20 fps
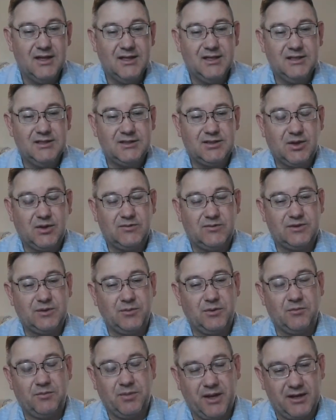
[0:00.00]
So if
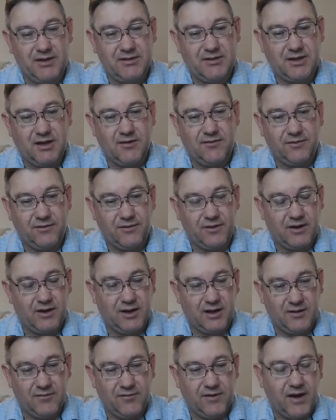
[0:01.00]
someone pays off
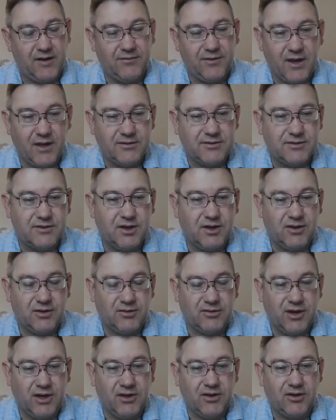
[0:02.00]
a $5,000
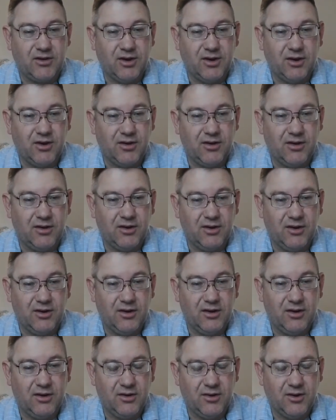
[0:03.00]
credit card
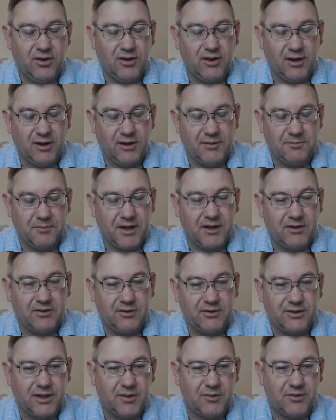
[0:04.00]
or
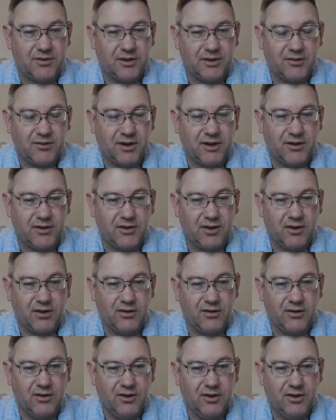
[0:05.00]
medical debt with a credit card,